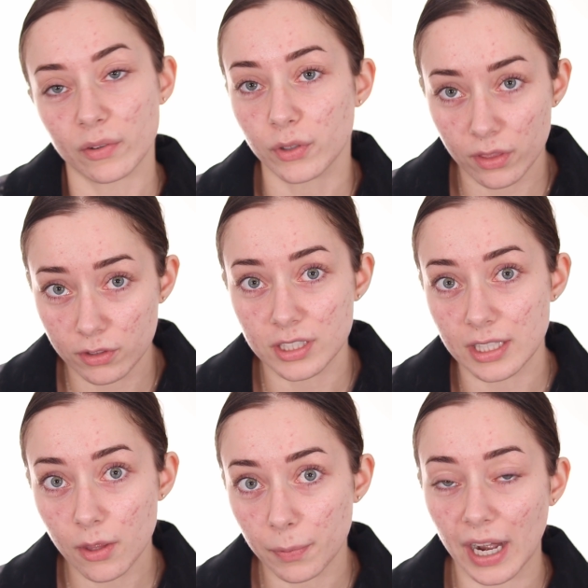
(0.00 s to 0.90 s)
went to
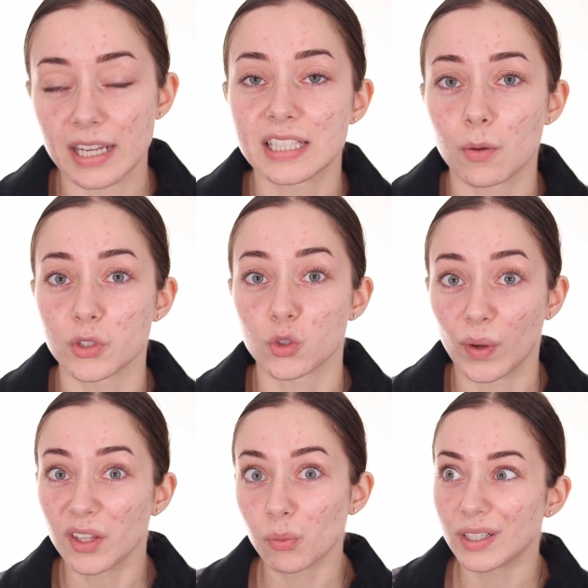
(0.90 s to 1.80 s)
see the price. It was
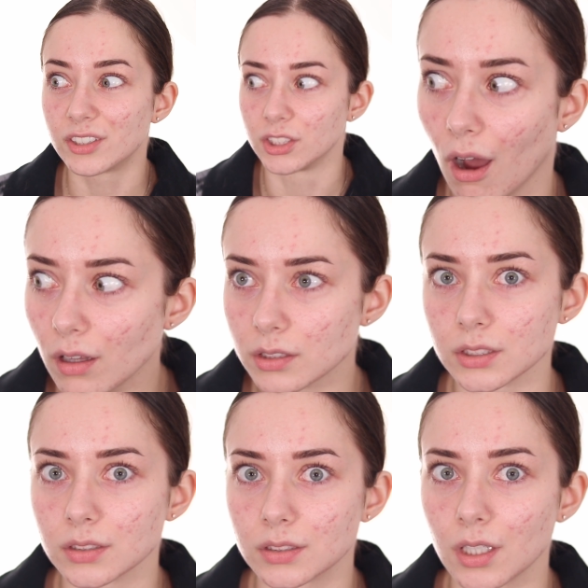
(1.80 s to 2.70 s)

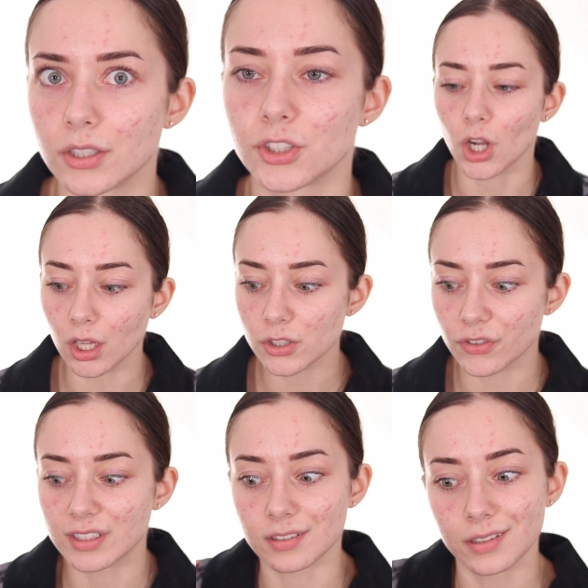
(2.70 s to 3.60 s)

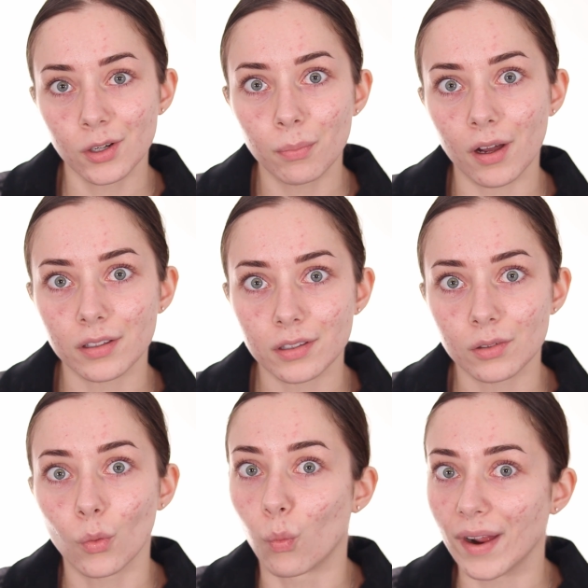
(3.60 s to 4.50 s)
$23 for this little
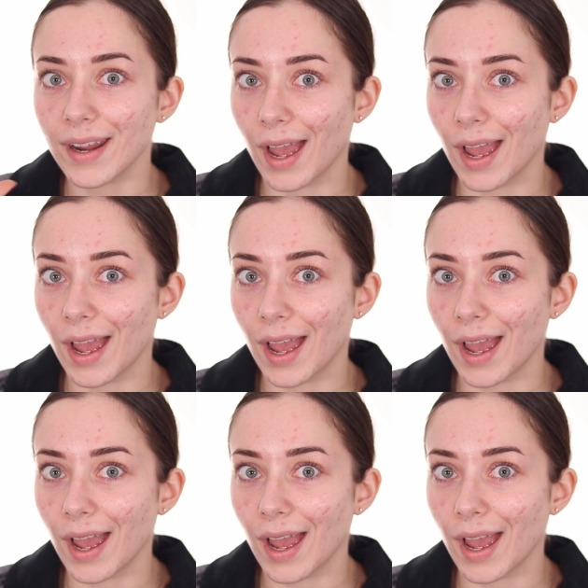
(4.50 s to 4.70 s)
bottle, 1